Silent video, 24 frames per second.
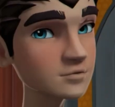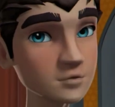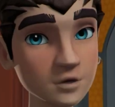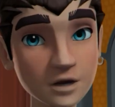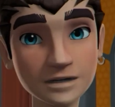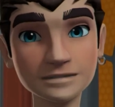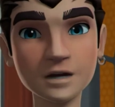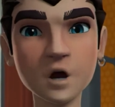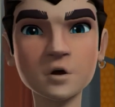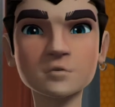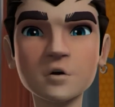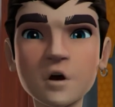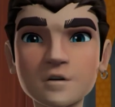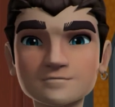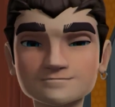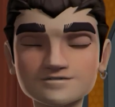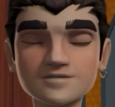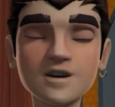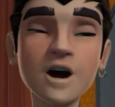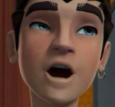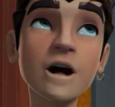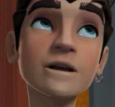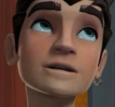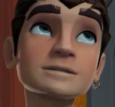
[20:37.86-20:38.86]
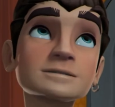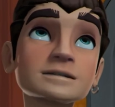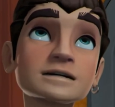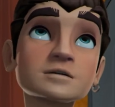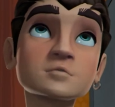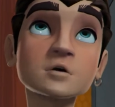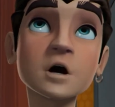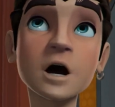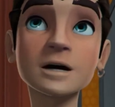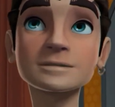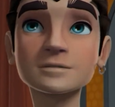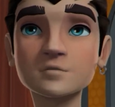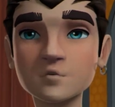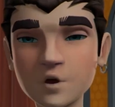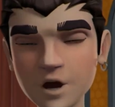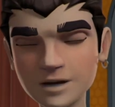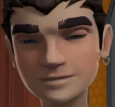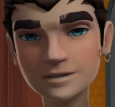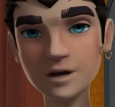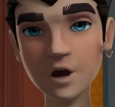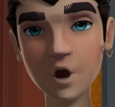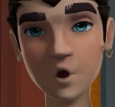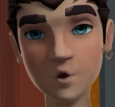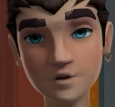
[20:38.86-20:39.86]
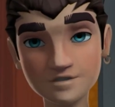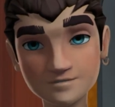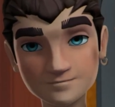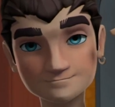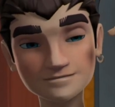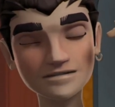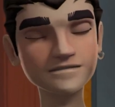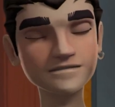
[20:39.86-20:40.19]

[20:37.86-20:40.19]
when I do something else he wants to disown